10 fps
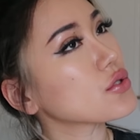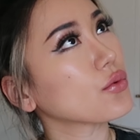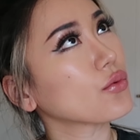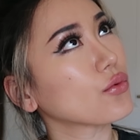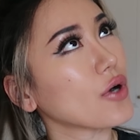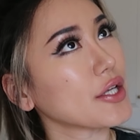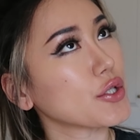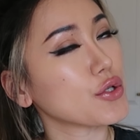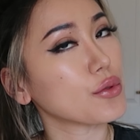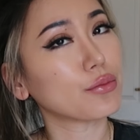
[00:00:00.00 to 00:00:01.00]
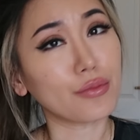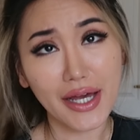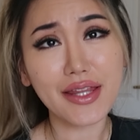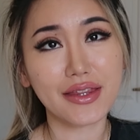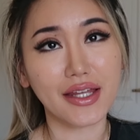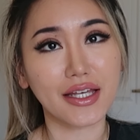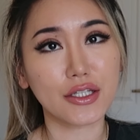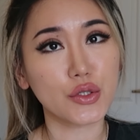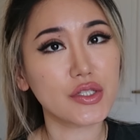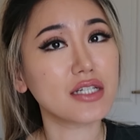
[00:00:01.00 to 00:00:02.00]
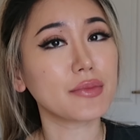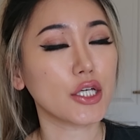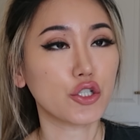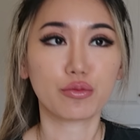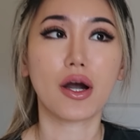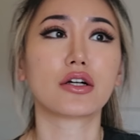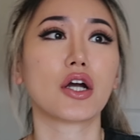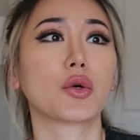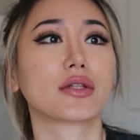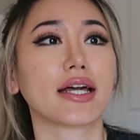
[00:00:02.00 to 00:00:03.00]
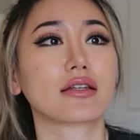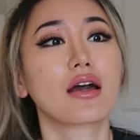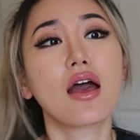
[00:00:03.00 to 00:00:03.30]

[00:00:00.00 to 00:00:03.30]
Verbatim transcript: to what you might think, using my coupon code like